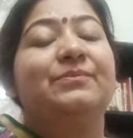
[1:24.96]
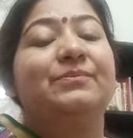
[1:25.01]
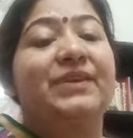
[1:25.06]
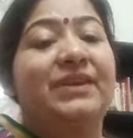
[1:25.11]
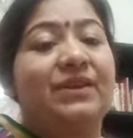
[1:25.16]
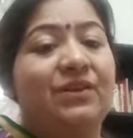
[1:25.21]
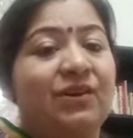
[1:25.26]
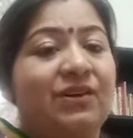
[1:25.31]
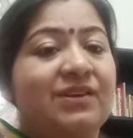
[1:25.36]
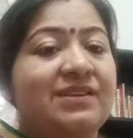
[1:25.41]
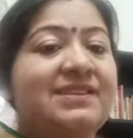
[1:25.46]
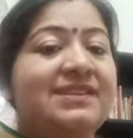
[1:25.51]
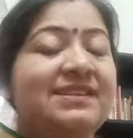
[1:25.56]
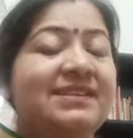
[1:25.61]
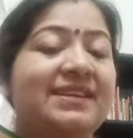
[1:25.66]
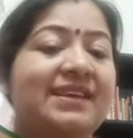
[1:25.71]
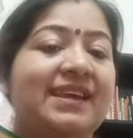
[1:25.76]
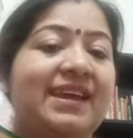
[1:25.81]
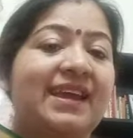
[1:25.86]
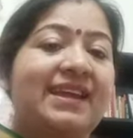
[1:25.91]

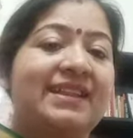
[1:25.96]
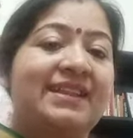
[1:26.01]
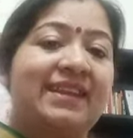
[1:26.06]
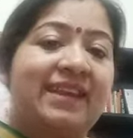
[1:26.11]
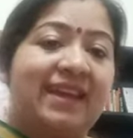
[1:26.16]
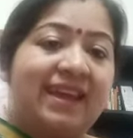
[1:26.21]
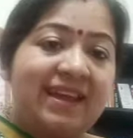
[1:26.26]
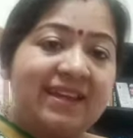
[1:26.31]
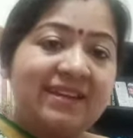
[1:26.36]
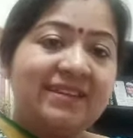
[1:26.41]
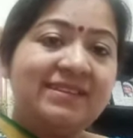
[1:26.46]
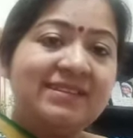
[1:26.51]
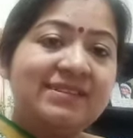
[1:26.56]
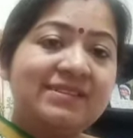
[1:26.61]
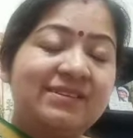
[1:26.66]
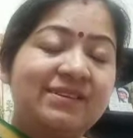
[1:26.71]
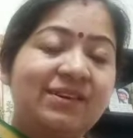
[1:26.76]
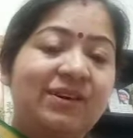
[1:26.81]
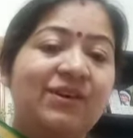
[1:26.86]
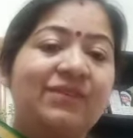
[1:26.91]
Because at the
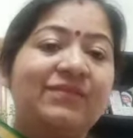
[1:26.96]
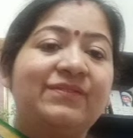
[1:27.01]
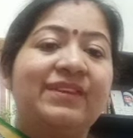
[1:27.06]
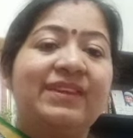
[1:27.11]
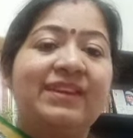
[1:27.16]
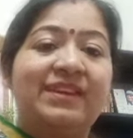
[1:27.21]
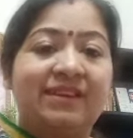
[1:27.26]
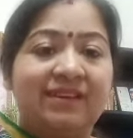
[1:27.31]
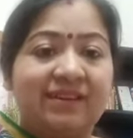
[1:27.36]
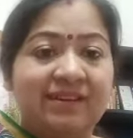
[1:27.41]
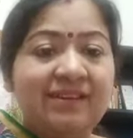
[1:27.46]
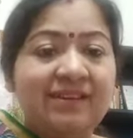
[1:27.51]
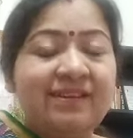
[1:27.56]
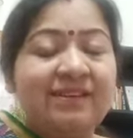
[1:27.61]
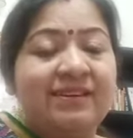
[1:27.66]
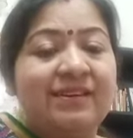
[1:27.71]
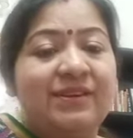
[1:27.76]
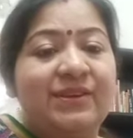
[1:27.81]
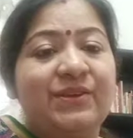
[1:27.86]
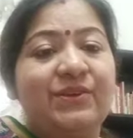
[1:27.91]
end of the year,
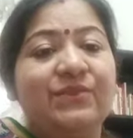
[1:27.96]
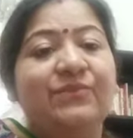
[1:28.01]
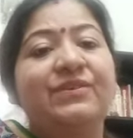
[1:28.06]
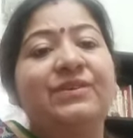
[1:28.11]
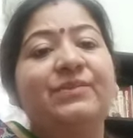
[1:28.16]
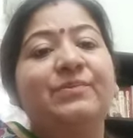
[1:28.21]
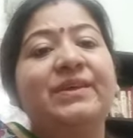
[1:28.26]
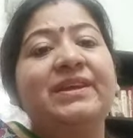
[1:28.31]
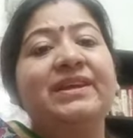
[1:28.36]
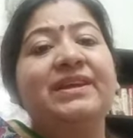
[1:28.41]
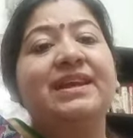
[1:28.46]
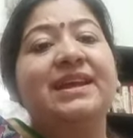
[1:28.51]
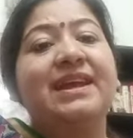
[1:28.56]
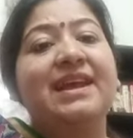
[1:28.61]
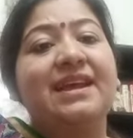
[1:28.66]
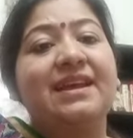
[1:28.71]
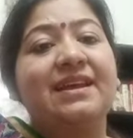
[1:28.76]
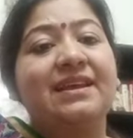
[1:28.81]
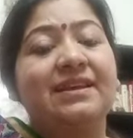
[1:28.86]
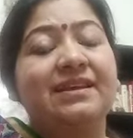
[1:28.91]
you will be
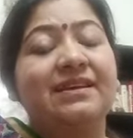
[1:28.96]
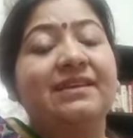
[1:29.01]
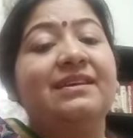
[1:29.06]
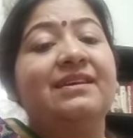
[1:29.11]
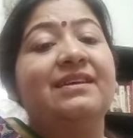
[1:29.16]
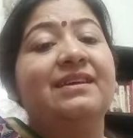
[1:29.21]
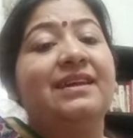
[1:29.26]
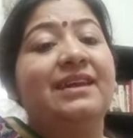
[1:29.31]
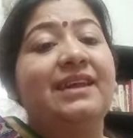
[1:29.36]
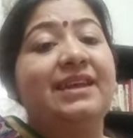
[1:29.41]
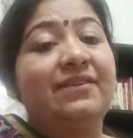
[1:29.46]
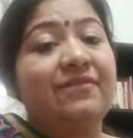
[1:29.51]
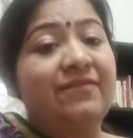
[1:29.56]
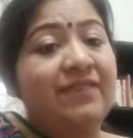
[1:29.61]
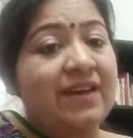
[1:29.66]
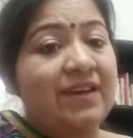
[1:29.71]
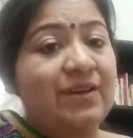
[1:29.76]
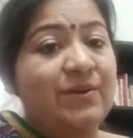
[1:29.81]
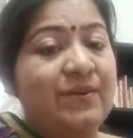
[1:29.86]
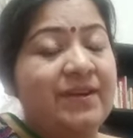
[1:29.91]

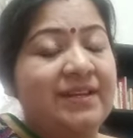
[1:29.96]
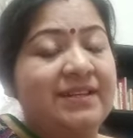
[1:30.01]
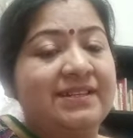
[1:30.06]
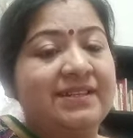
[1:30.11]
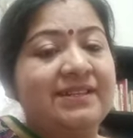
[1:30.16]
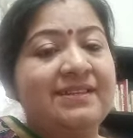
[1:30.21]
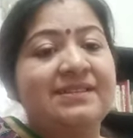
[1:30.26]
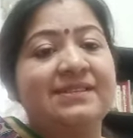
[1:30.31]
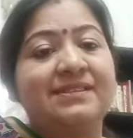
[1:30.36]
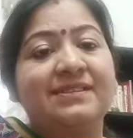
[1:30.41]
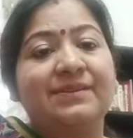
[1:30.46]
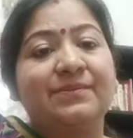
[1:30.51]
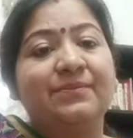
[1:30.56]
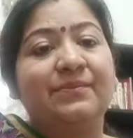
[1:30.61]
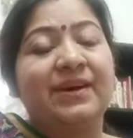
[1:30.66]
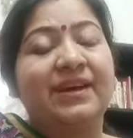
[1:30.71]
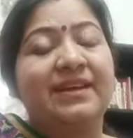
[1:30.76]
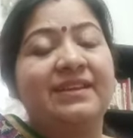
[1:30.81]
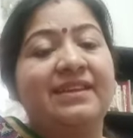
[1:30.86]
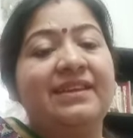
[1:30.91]
evaluated
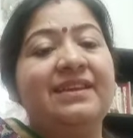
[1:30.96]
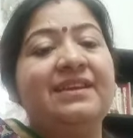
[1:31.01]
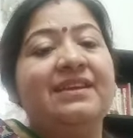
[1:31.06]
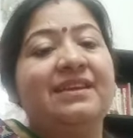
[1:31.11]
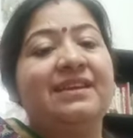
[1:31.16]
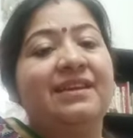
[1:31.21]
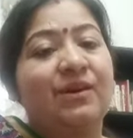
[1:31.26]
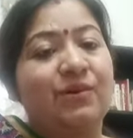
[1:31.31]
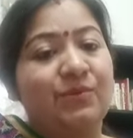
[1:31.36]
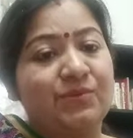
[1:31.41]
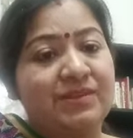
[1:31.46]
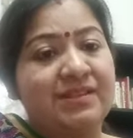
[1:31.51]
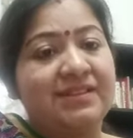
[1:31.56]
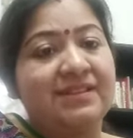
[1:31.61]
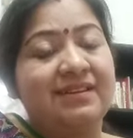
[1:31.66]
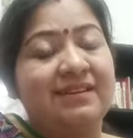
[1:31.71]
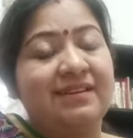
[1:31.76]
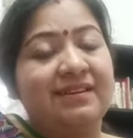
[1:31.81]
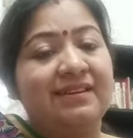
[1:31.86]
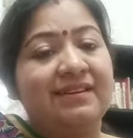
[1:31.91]
by the
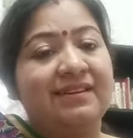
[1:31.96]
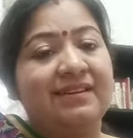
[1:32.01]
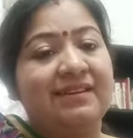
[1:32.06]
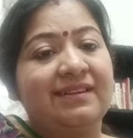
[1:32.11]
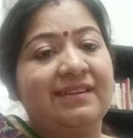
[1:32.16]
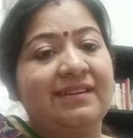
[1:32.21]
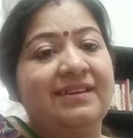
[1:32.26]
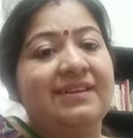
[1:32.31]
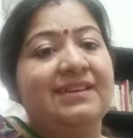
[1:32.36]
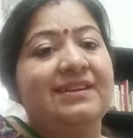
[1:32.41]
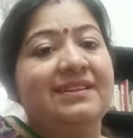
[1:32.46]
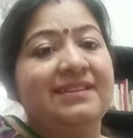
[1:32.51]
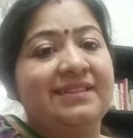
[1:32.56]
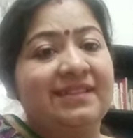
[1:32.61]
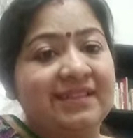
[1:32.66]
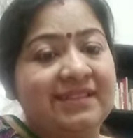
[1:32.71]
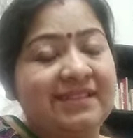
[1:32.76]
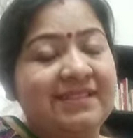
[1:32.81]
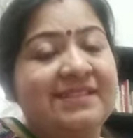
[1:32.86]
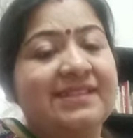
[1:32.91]
council.
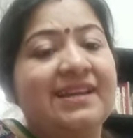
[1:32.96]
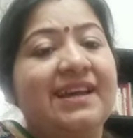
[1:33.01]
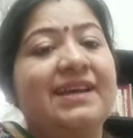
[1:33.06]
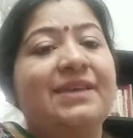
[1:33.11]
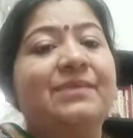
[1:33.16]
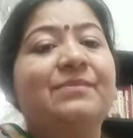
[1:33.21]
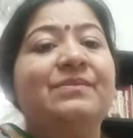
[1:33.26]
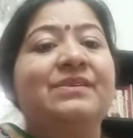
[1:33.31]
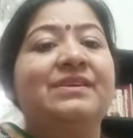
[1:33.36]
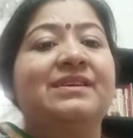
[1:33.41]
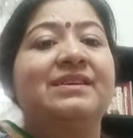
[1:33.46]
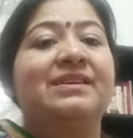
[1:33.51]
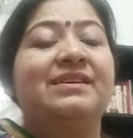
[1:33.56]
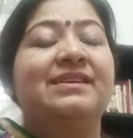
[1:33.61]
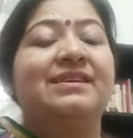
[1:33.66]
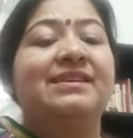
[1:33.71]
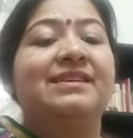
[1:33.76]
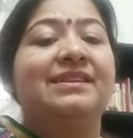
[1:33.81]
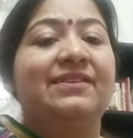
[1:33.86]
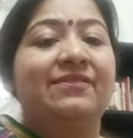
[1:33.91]
This time,
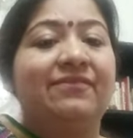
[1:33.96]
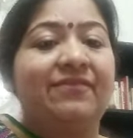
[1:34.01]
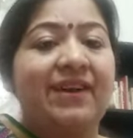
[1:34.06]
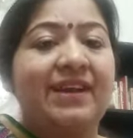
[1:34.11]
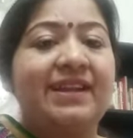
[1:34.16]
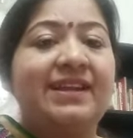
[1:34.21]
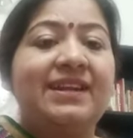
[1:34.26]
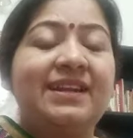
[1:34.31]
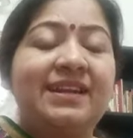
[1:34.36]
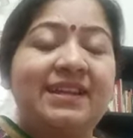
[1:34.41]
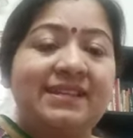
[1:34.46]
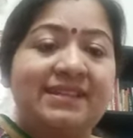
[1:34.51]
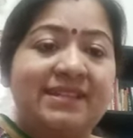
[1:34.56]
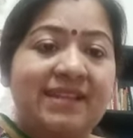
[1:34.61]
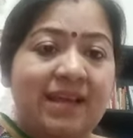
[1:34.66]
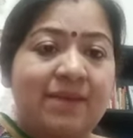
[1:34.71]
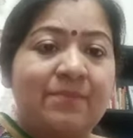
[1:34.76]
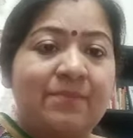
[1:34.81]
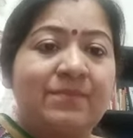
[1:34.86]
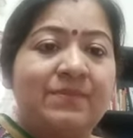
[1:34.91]
the final
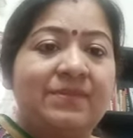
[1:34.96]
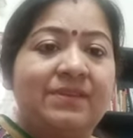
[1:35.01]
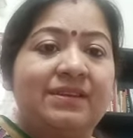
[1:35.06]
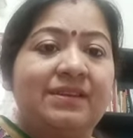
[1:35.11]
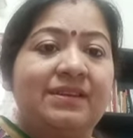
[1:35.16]
exam